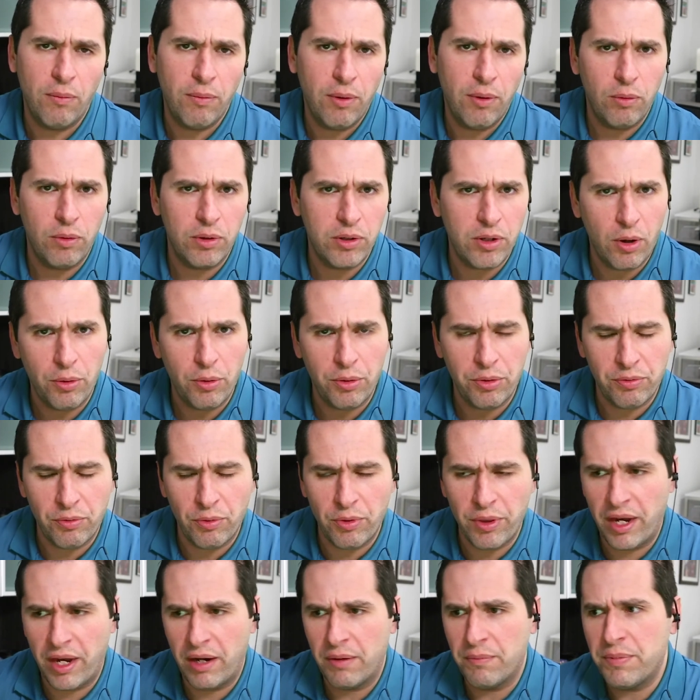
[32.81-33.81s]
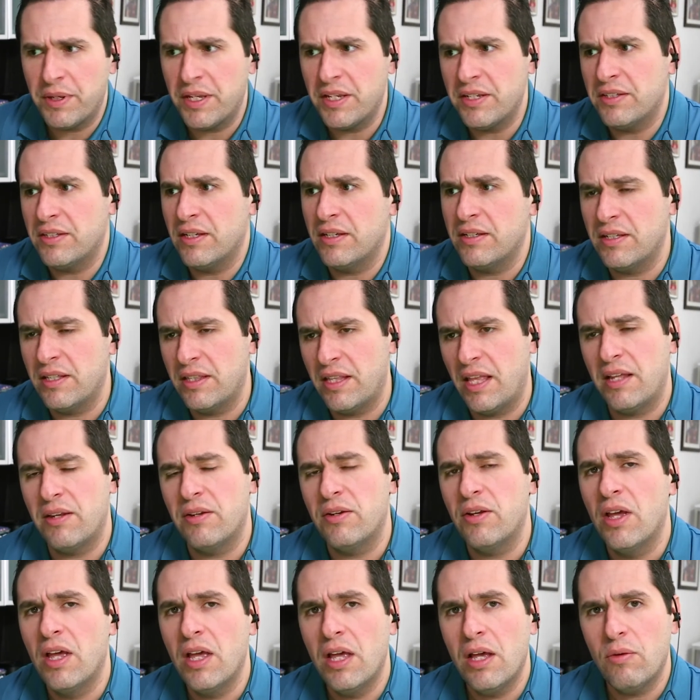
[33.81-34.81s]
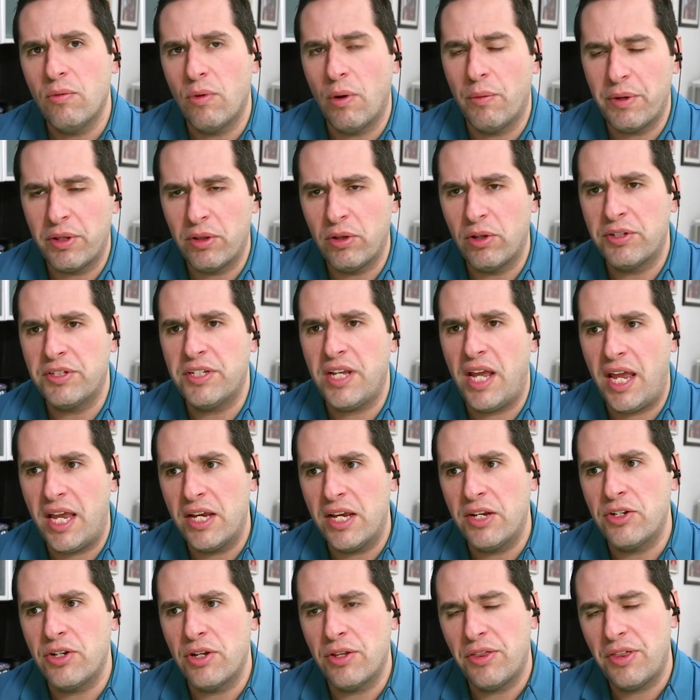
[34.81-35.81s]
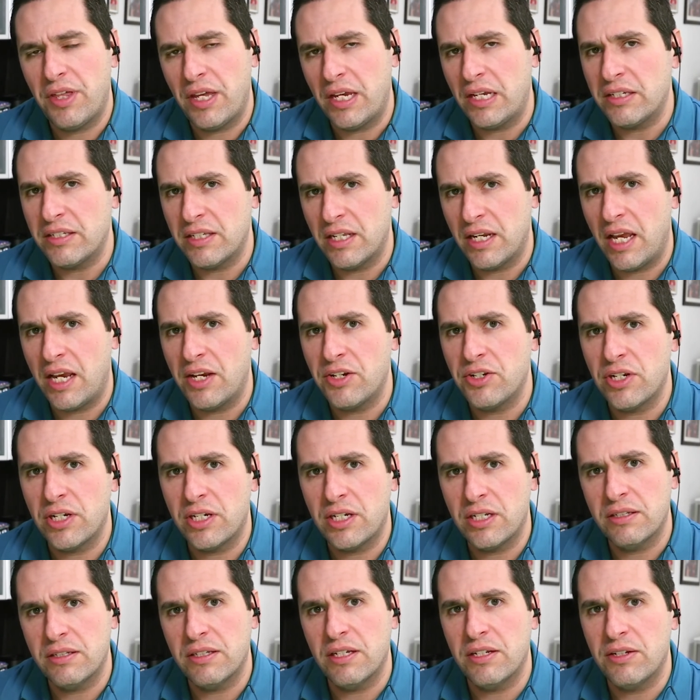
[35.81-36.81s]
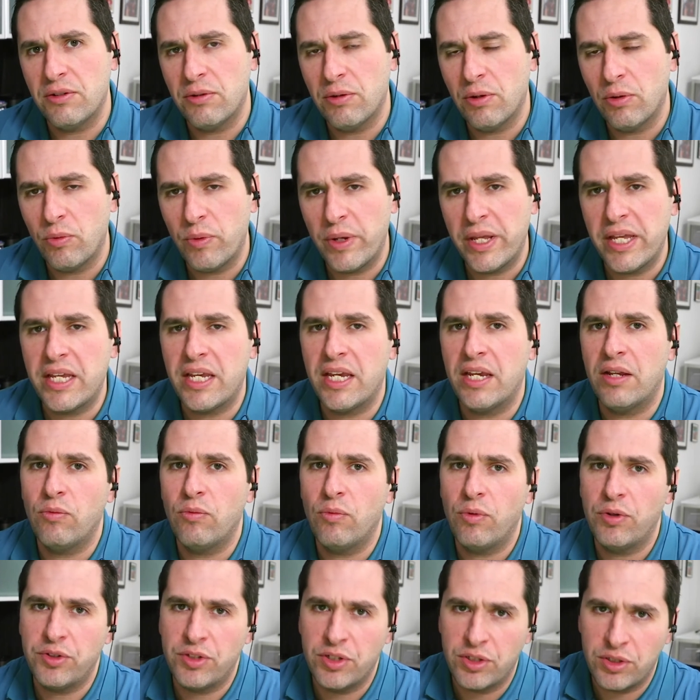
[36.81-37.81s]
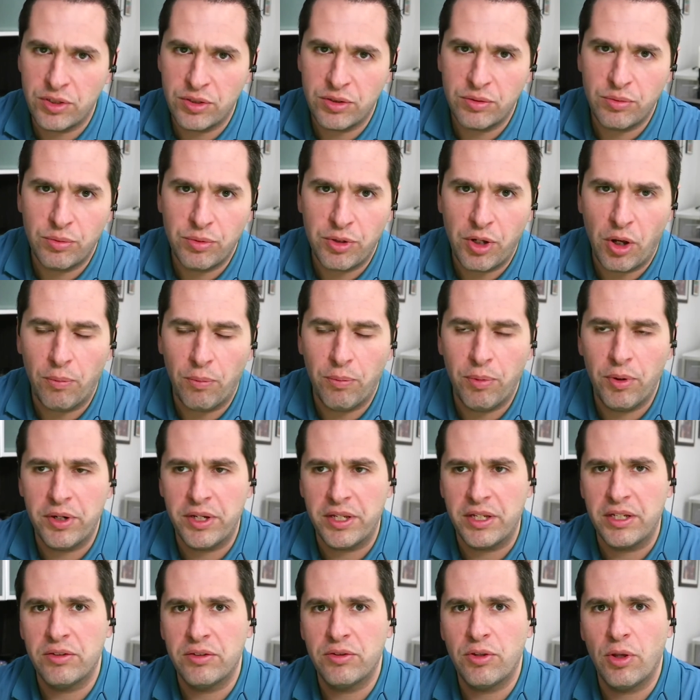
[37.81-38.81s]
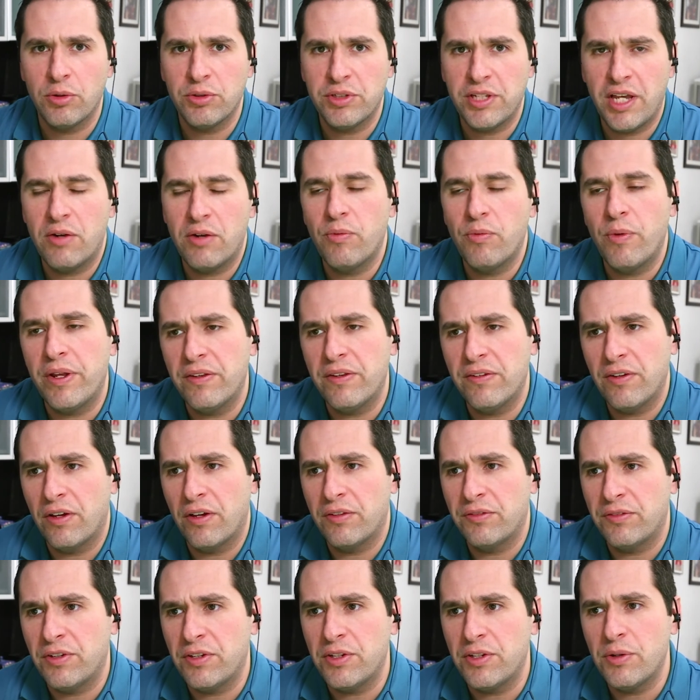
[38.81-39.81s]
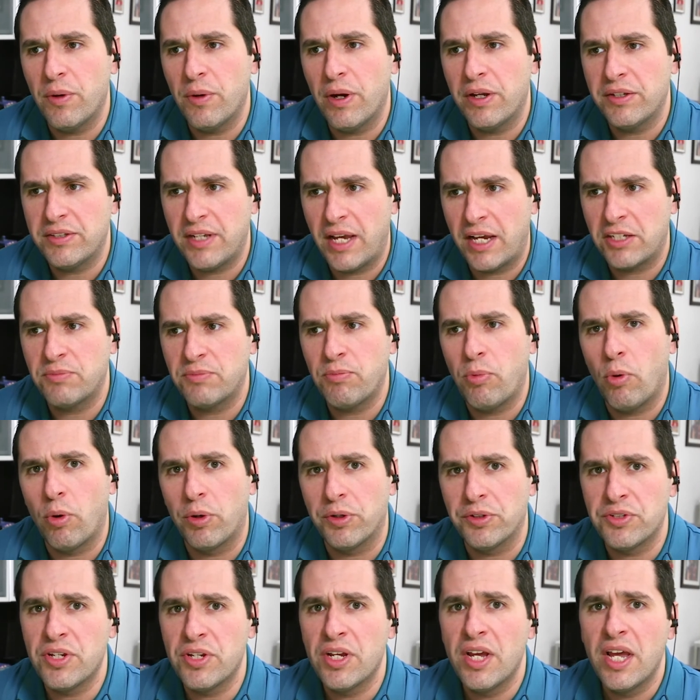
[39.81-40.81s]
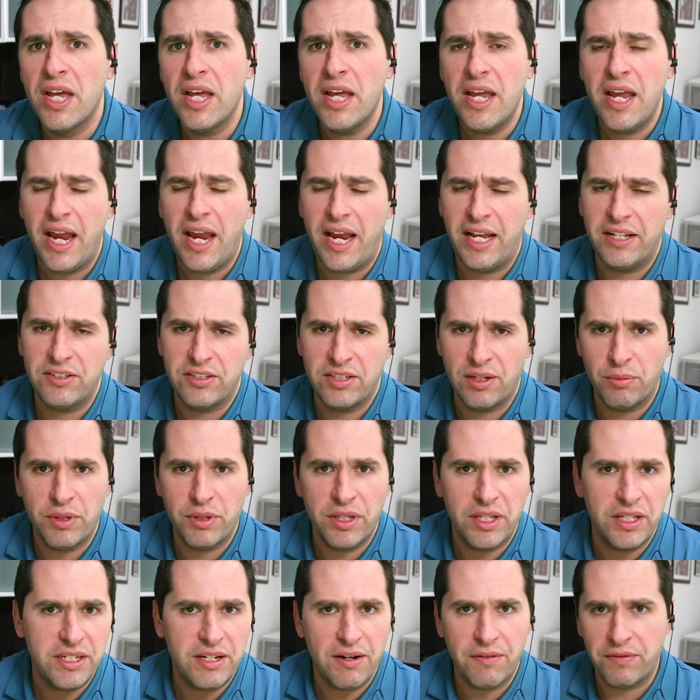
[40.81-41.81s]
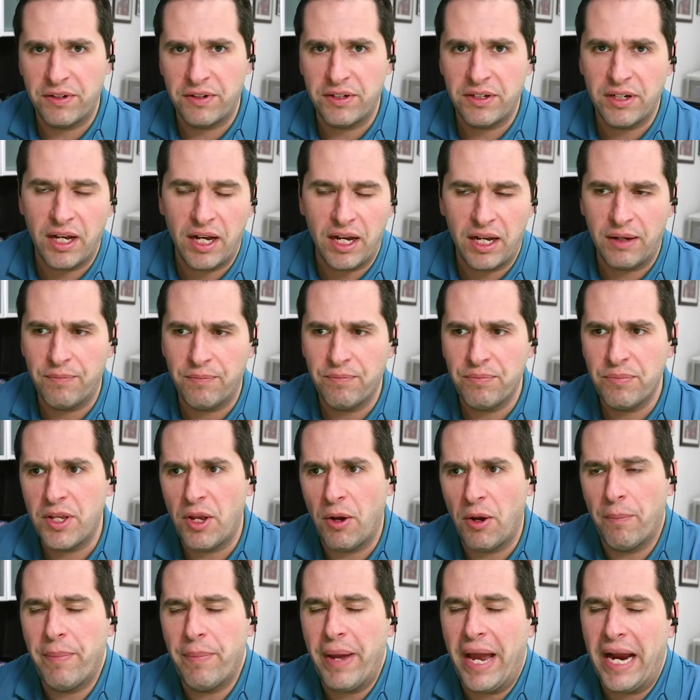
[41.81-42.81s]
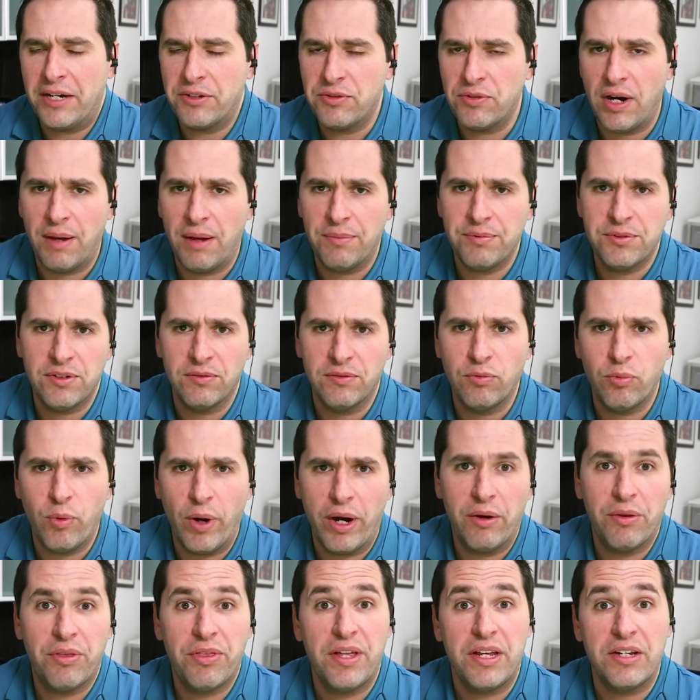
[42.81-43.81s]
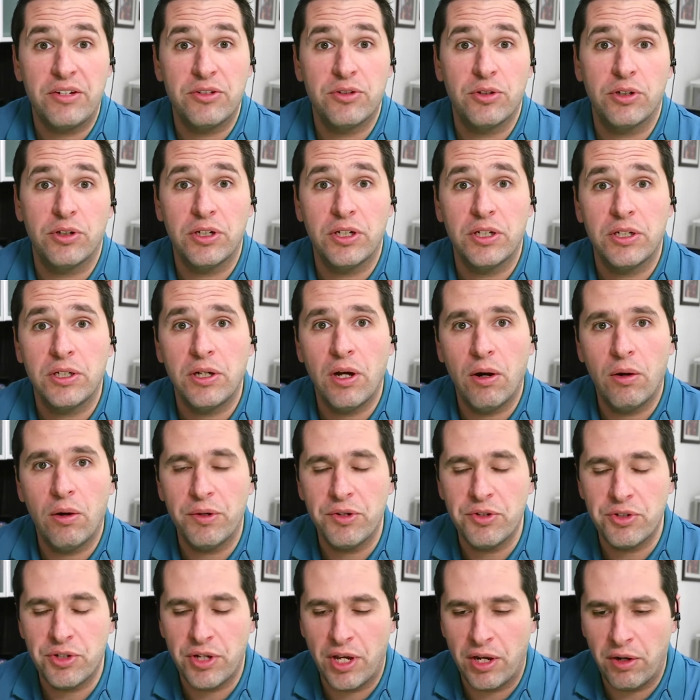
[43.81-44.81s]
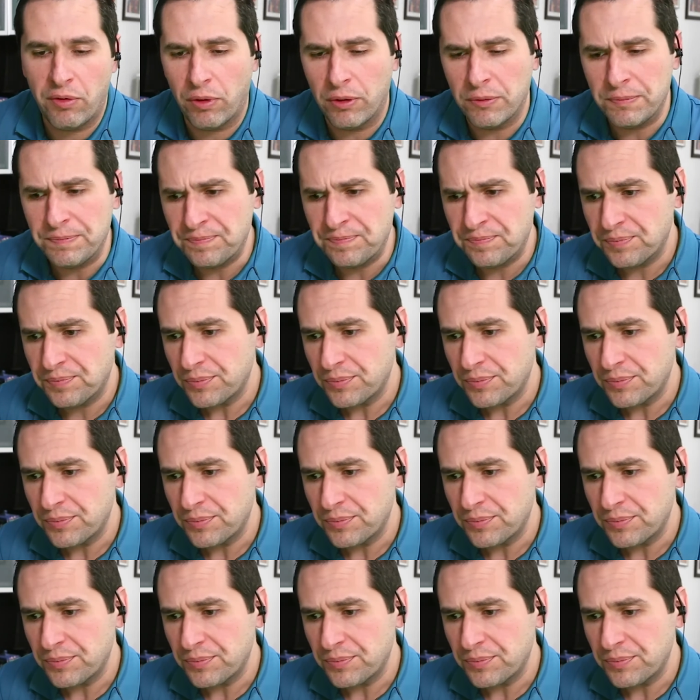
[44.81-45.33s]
But we'll go through that in pieces. And then when we look to Asia, things in Asia continue to weaken, which is, you know, putting those headwinds onto U.S. exports and some of the different backdrops of where things are going to go in general.